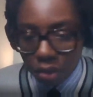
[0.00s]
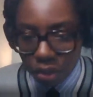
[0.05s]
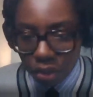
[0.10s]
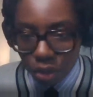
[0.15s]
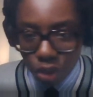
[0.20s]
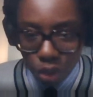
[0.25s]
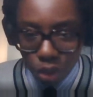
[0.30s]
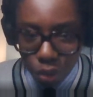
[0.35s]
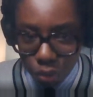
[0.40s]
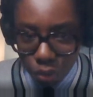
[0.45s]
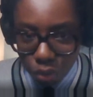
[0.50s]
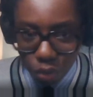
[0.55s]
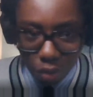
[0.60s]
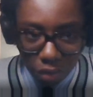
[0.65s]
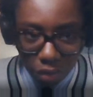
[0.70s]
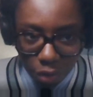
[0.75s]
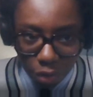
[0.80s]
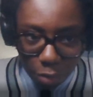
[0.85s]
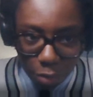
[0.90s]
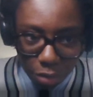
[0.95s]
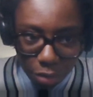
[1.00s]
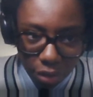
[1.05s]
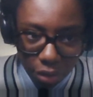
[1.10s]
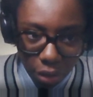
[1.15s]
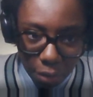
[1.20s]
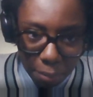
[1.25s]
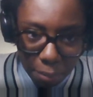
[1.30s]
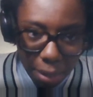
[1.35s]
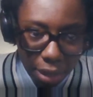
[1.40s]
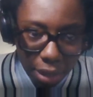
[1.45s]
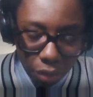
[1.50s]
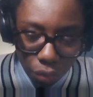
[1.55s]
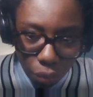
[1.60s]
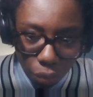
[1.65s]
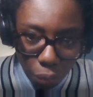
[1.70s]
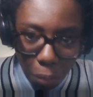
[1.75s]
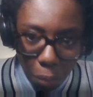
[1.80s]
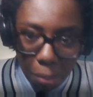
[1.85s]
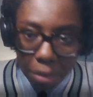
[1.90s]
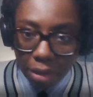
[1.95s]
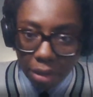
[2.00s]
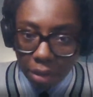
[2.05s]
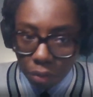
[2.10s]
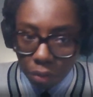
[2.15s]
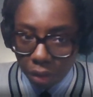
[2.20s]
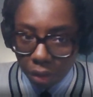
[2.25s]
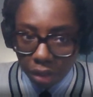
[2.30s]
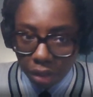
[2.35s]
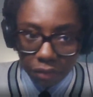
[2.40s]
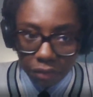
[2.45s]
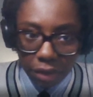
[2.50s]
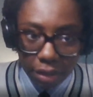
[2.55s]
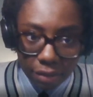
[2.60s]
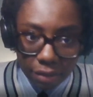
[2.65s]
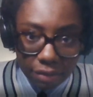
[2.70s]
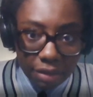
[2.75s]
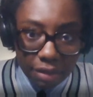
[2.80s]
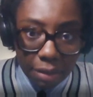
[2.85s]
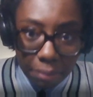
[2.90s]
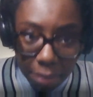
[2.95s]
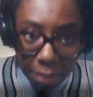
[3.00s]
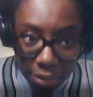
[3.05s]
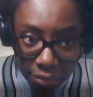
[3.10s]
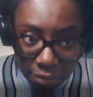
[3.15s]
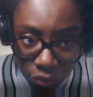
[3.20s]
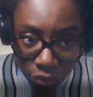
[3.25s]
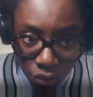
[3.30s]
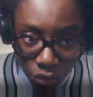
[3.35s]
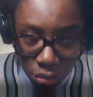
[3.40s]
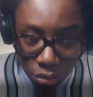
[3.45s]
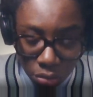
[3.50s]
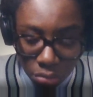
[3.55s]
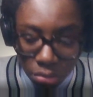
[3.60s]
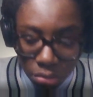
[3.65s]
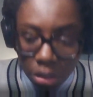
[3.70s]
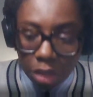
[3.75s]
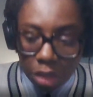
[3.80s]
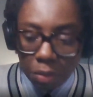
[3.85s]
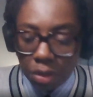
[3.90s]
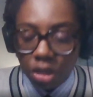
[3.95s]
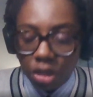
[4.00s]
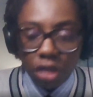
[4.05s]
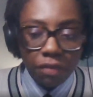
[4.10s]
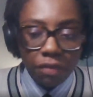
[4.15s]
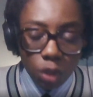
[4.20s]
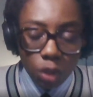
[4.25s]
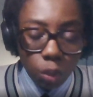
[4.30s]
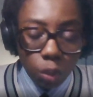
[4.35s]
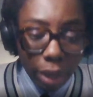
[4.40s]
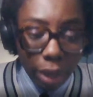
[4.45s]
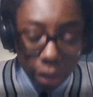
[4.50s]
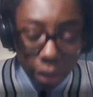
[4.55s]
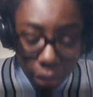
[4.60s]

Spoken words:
is a suit. Whether you put it on a man or a woman, it will convey the same message, especially if it's well